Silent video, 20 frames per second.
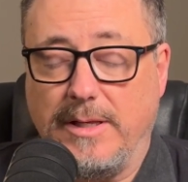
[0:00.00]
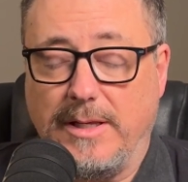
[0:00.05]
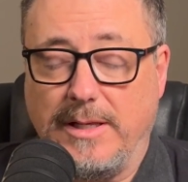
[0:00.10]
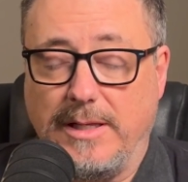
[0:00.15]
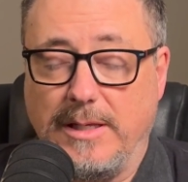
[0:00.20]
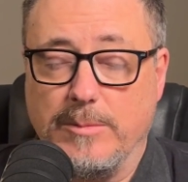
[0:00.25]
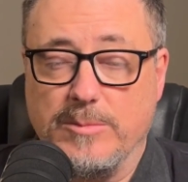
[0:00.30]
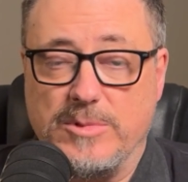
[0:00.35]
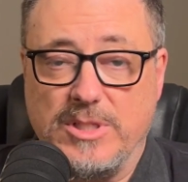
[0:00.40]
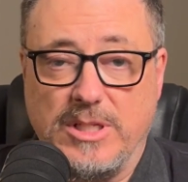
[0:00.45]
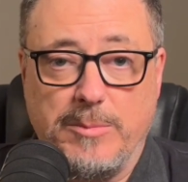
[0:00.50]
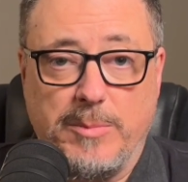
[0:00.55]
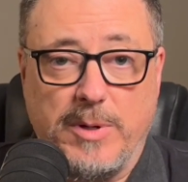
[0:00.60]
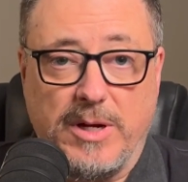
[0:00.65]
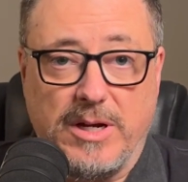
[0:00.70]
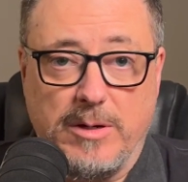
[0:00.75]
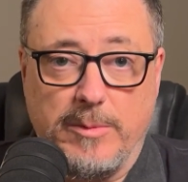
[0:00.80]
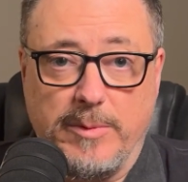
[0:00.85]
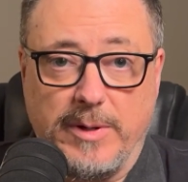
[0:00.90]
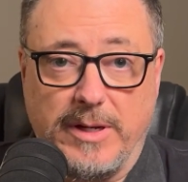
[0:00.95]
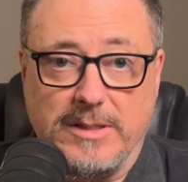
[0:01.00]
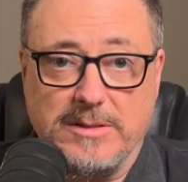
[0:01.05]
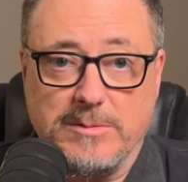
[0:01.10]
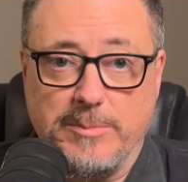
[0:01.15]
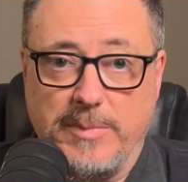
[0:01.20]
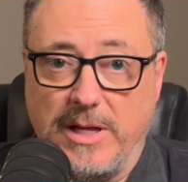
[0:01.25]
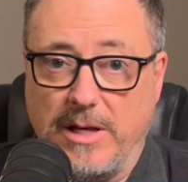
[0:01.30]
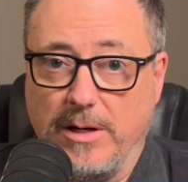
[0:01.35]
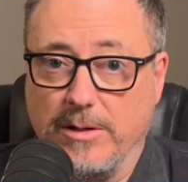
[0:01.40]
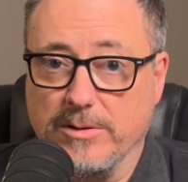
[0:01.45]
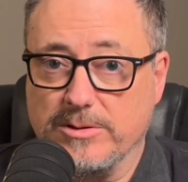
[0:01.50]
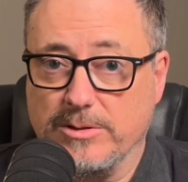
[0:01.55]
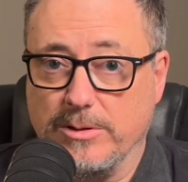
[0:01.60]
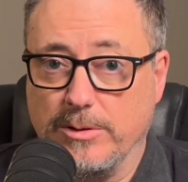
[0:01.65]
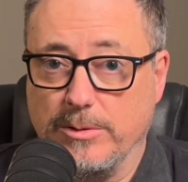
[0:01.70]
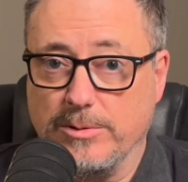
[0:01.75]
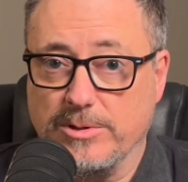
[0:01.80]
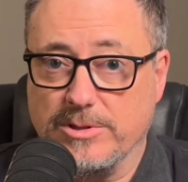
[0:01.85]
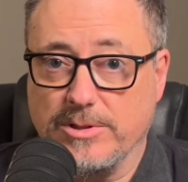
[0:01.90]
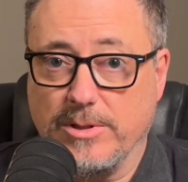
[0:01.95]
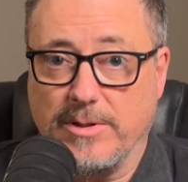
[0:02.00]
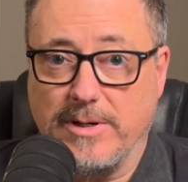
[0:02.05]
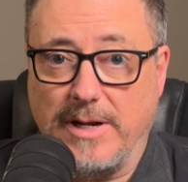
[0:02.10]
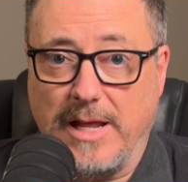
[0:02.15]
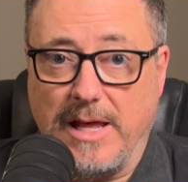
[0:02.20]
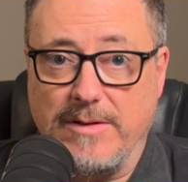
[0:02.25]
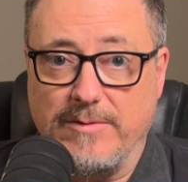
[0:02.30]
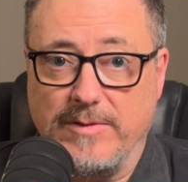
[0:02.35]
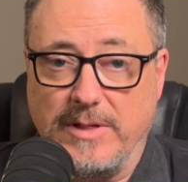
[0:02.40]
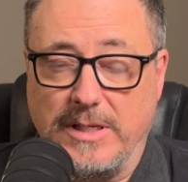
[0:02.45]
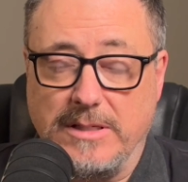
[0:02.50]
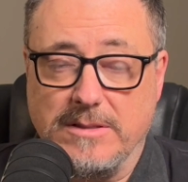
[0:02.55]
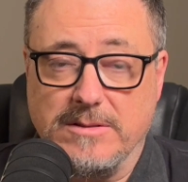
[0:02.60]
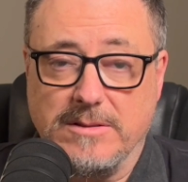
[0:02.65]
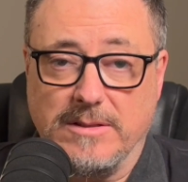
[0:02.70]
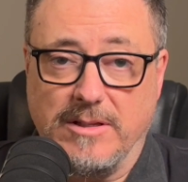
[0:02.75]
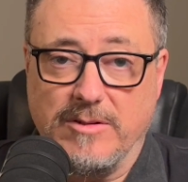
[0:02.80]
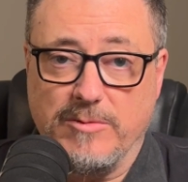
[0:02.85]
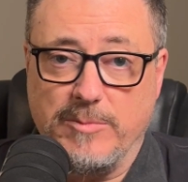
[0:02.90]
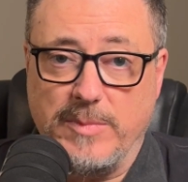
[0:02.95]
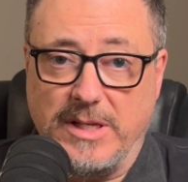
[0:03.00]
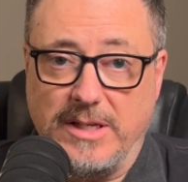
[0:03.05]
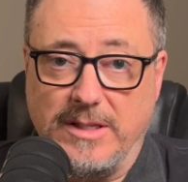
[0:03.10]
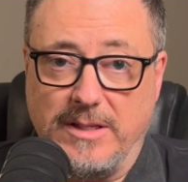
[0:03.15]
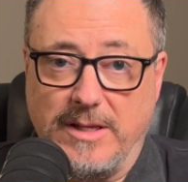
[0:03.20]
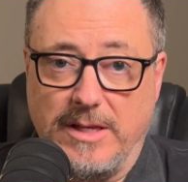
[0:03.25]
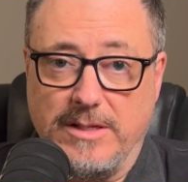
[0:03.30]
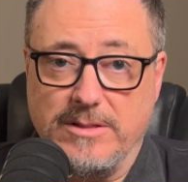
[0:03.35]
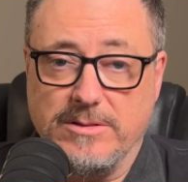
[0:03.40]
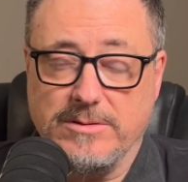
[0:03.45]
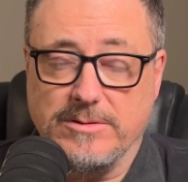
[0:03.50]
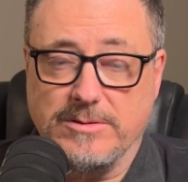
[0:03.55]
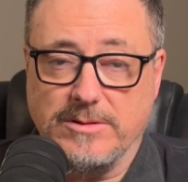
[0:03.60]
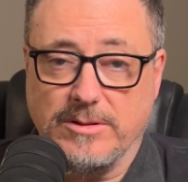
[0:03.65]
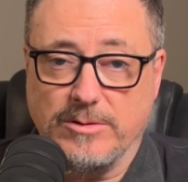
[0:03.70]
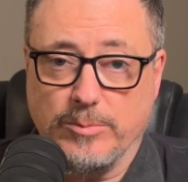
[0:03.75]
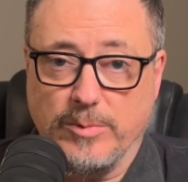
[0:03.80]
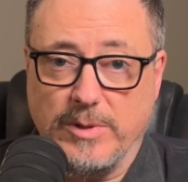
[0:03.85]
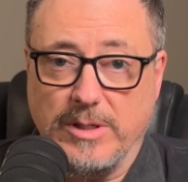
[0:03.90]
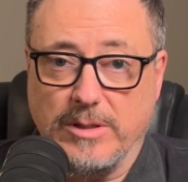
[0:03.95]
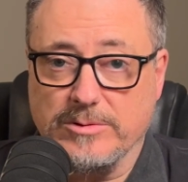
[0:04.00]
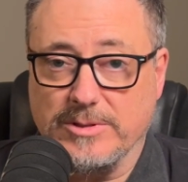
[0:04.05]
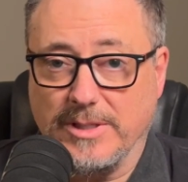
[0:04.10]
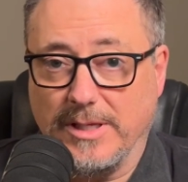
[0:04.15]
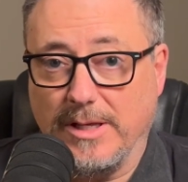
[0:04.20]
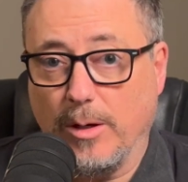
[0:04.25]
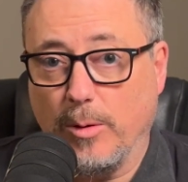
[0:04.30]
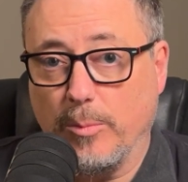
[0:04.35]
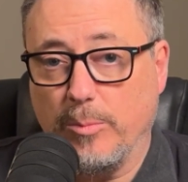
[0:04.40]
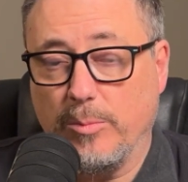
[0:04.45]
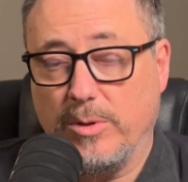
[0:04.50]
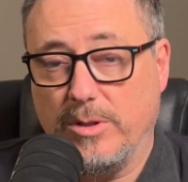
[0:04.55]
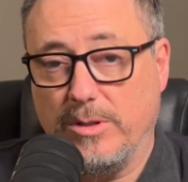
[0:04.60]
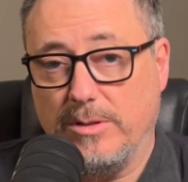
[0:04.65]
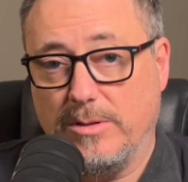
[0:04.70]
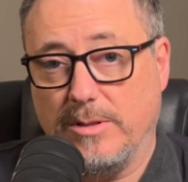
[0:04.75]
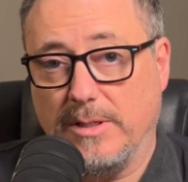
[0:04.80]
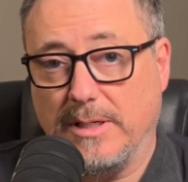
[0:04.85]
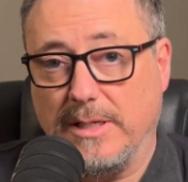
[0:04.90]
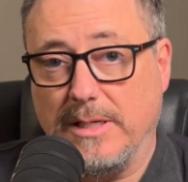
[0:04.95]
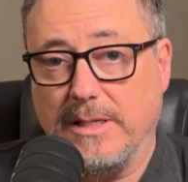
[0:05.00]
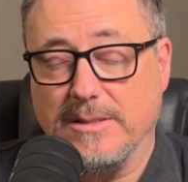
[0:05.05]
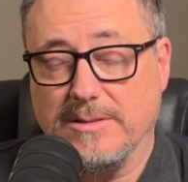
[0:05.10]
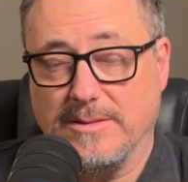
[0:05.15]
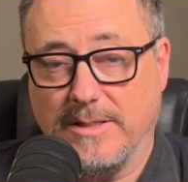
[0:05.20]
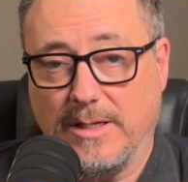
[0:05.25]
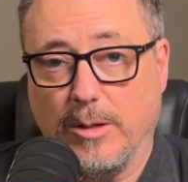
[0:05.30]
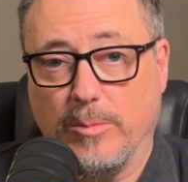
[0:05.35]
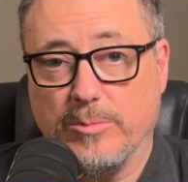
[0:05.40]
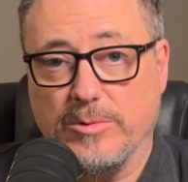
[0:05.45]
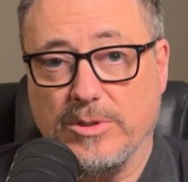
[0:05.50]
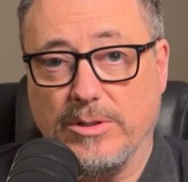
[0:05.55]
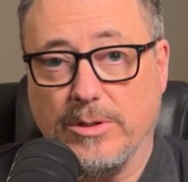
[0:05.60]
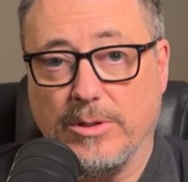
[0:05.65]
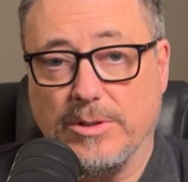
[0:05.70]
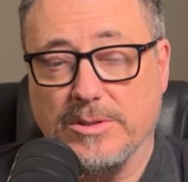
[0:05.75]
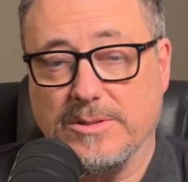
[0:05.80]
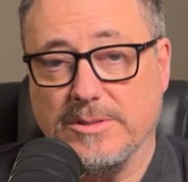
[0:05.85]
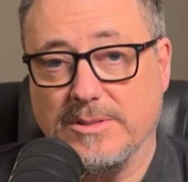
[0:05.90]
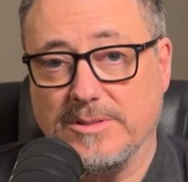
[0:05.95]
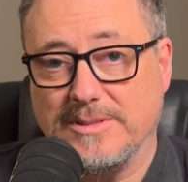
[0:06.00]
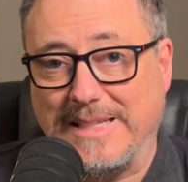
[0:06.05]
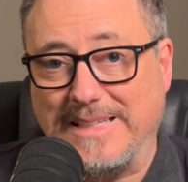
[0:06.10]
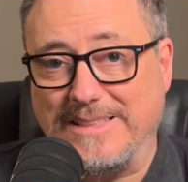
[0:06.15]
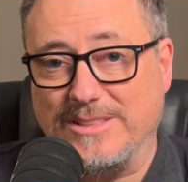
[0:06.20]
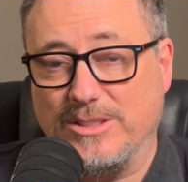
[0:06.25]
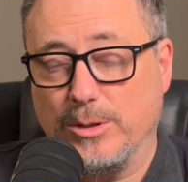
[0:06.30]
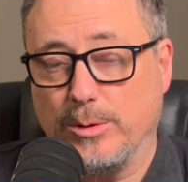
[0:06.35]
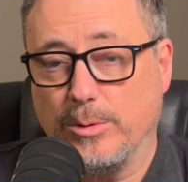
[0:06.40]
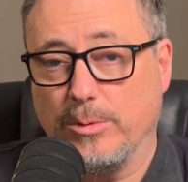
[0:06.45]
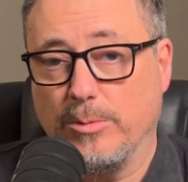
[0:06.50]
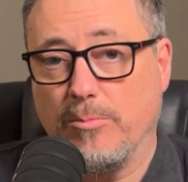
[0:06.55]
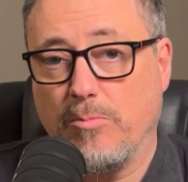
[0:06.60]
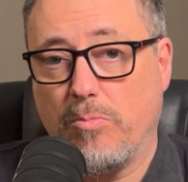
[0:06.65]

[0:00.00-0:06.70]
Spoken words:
EMT paramedics may also start IVs and give medications as well to help the nurses and to